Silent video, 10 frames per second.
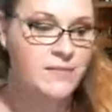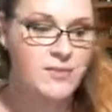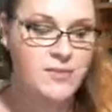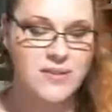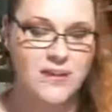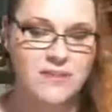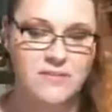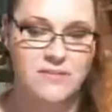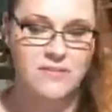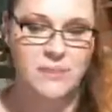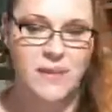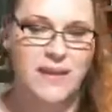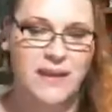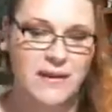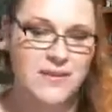she's kind of
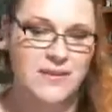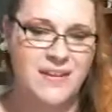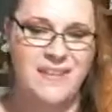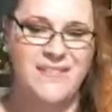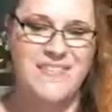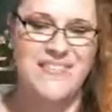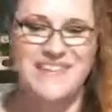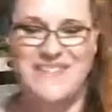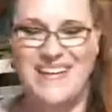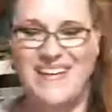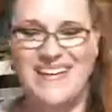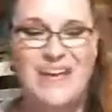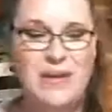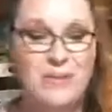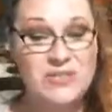mean actually if you think about it,
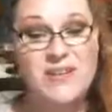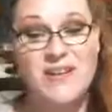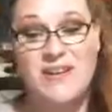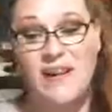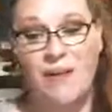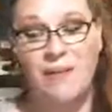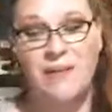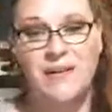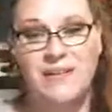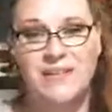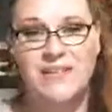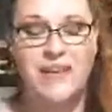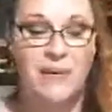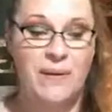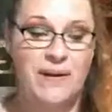but she didn't know. She
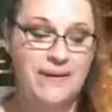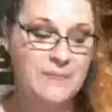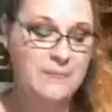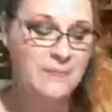had no idea.